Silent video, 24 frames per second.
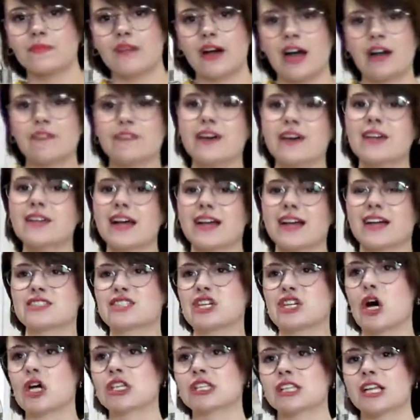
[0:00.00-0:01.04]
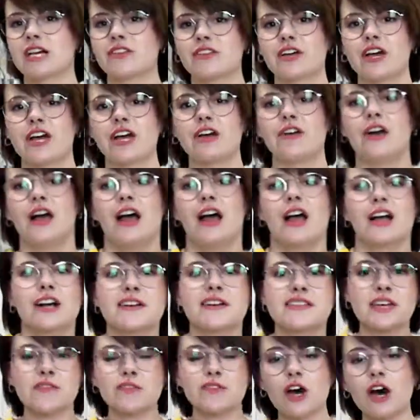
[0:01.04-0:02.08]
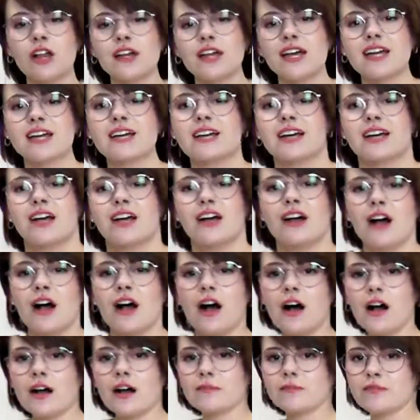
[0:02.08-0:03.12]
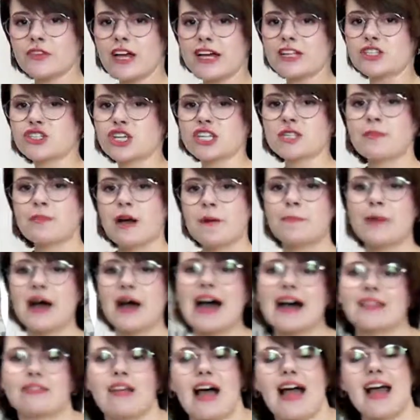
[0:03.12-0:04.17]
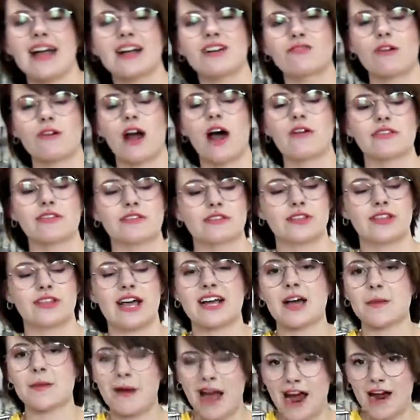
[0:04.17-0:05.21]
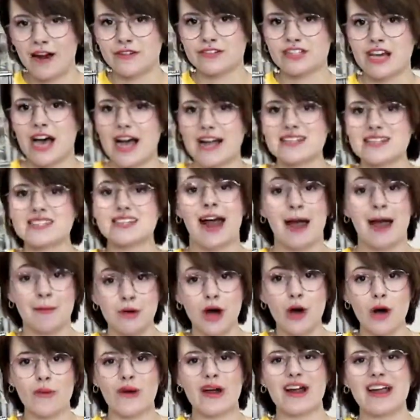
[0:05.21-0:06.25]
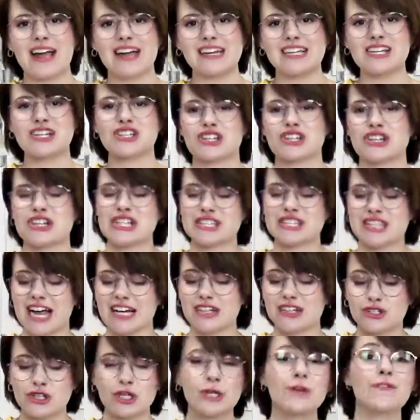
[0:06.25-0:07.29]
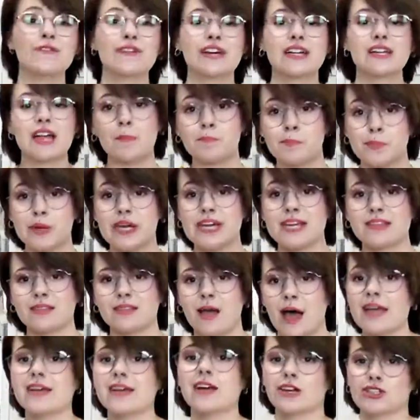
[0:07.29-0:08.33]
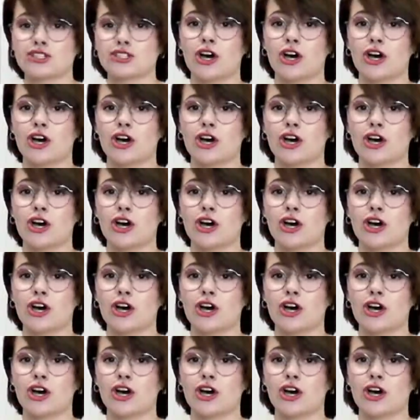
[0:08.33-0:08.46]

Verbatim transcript: I feel like a toddler though, because I've got like like just my bare leg rather than like a pair of tights, and I'm not wearing any shoes. I do feel a bit like a